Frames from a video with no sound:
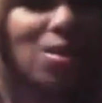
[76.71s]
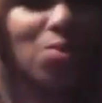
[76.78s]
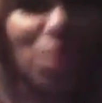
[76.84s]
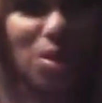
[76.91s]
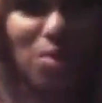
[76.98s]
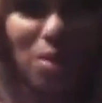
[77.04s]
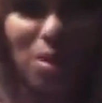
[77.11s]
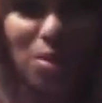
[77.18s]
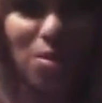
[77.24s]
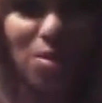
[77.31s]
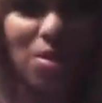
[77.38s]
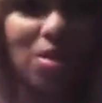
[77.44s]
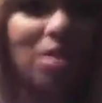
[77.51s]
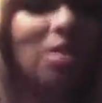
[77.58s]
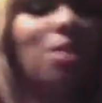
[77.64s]
really, really cool
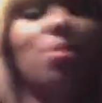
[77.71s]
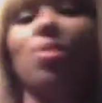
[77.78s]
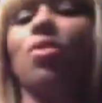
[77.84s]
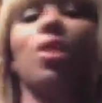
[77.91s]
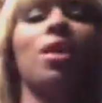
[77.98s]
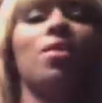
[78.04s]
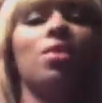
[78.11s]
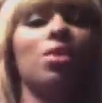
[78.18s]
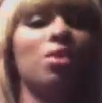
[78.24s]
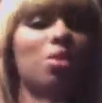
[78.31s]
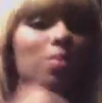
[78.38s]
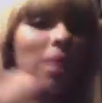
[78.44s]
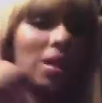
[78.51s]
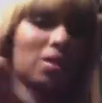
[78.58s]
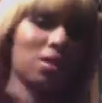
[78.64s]
because it took me forever to do the
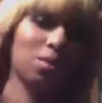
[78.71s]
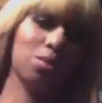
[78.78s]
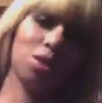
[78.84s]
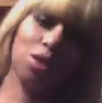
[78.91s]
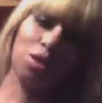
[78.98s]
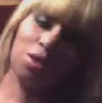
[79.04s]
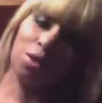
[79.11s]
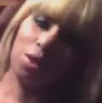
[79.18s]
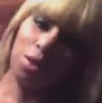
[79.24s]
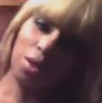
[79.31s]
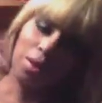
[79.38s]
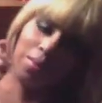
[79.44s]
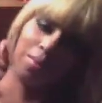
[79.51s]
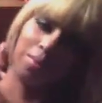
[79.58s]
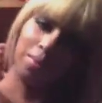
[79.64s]
back. So let me show you. Hold
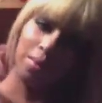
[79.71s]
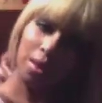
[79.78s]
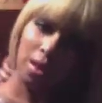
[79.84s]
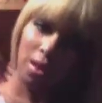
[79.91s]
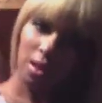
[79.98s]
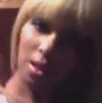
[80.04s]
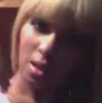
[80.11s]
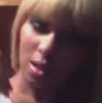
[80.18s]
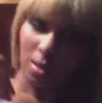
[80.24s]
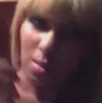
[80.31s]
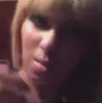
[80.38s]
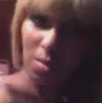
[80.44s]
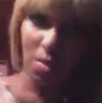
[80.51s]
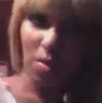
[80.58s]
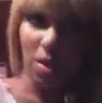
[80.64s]
on.
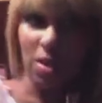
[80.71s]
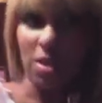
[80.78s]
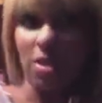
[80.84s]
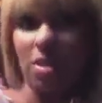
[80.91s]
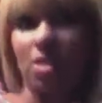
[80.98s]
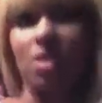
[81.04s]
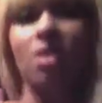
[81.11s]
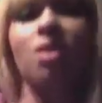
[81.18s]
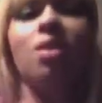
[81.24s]
Remove all this